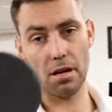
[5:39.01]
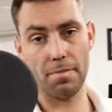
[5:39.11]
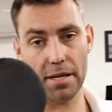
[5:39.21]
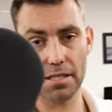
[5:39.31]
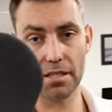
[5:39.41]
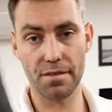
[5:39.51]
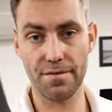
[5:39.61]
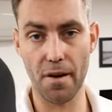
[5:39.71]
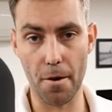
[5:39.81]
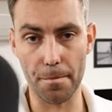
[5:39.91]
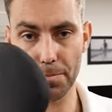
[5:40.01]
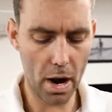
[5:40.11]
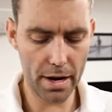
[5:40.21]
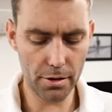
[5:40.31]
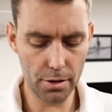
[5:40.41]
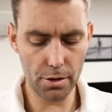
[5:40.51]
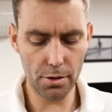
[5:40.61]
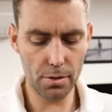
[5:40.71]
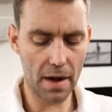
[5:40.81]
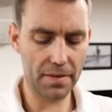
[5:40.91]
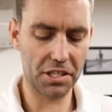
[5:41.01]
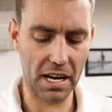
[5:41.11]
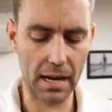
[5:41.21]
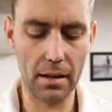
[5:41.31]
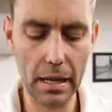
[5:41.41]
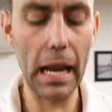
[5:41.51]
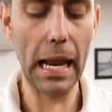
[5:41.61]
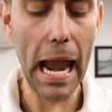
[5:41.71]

hard pieces of foam. When you have a saddle that